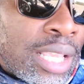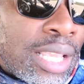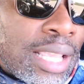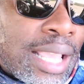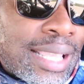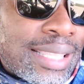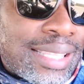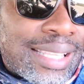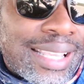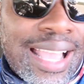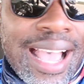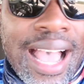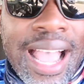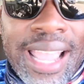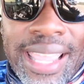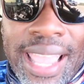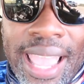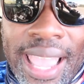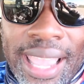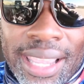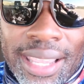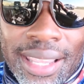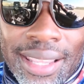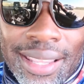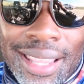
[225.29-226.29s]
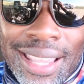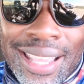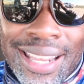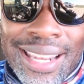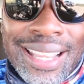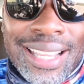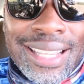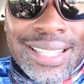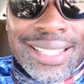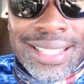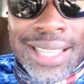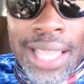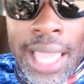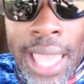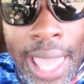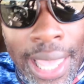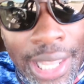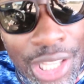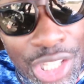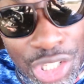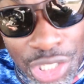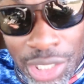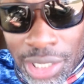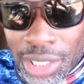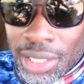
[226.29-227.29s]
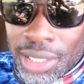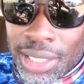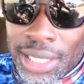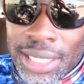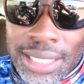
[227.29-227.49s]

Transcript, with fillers: He has a kayak and he's catching.